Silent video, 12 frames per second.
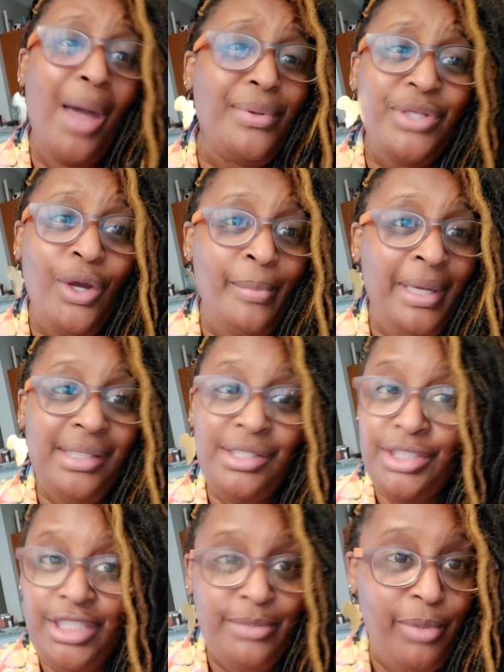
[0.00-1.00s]
I was gonna make the
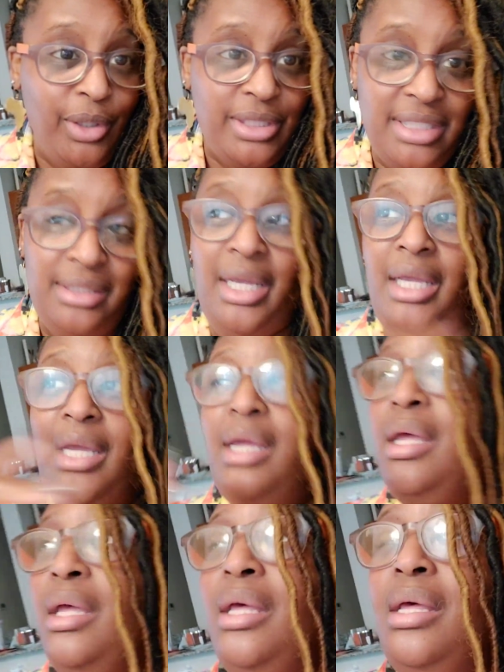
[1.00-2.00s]
cheeseburgers tonight.
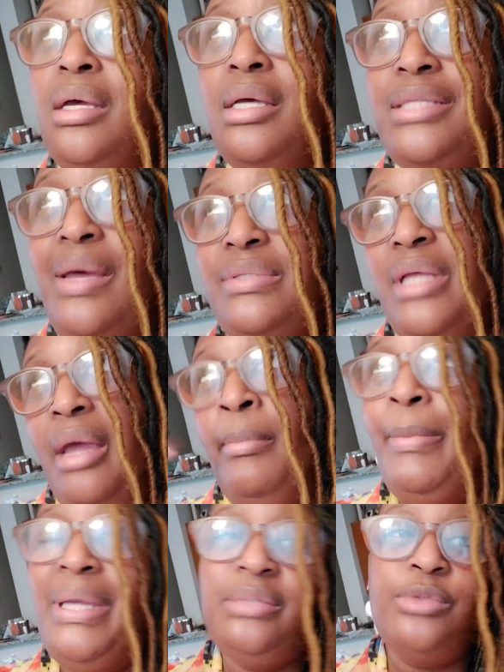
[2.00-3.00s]
Cause I was like, I'm
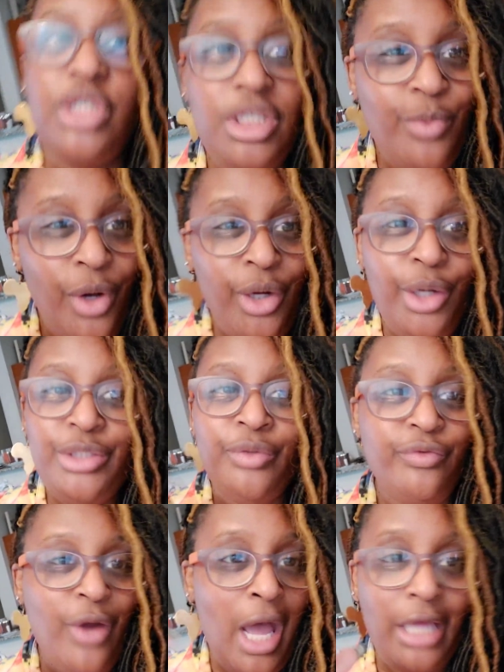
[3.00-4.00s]
gonna make some cheeseburgers, some
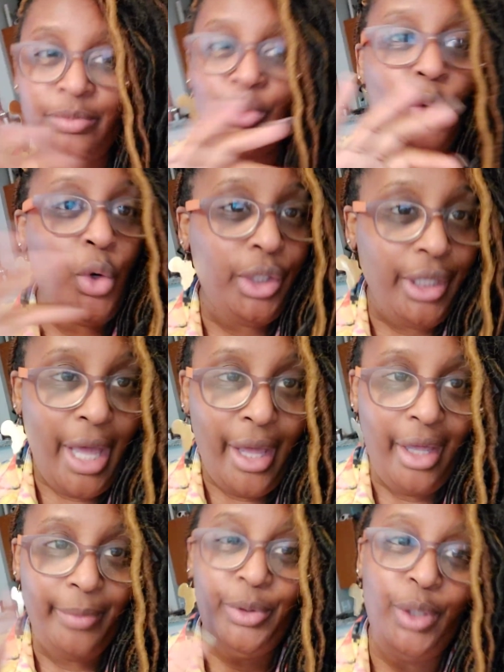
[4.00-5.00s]
fries, some corn, a
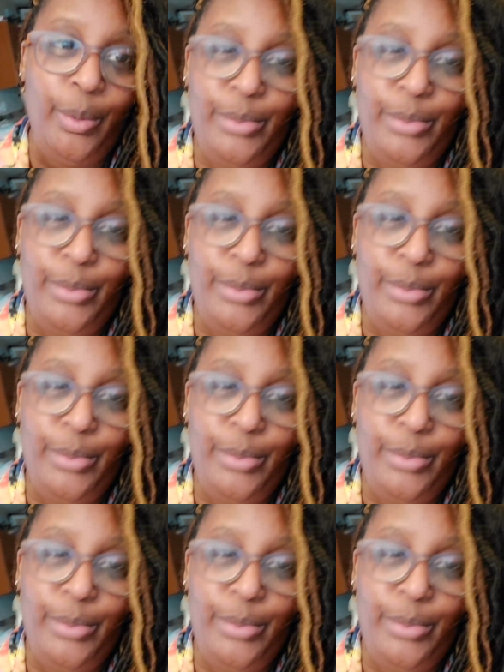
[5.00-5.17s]
cob, you know what